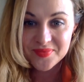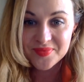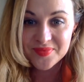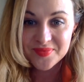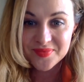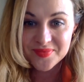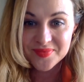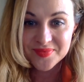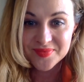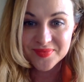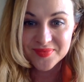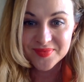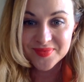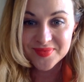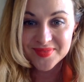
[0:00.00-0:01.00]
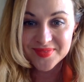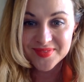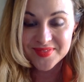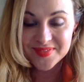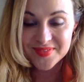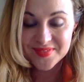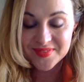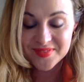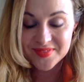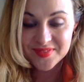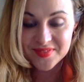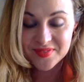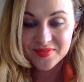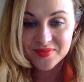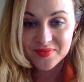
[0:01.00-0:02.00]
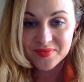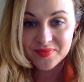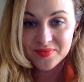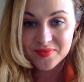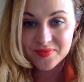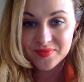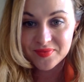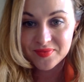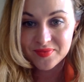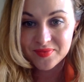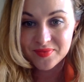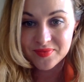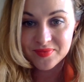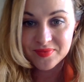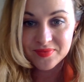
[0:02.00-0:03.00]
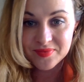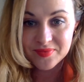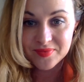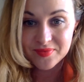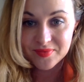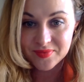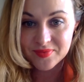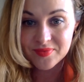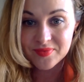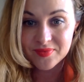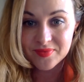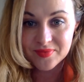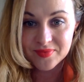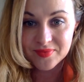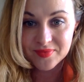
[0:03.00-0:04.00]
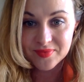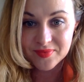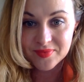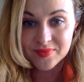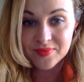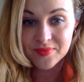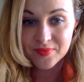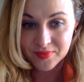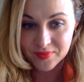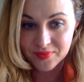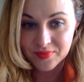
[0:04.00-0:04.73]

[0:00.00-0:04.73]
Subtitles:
No words are spoken by the person on screen.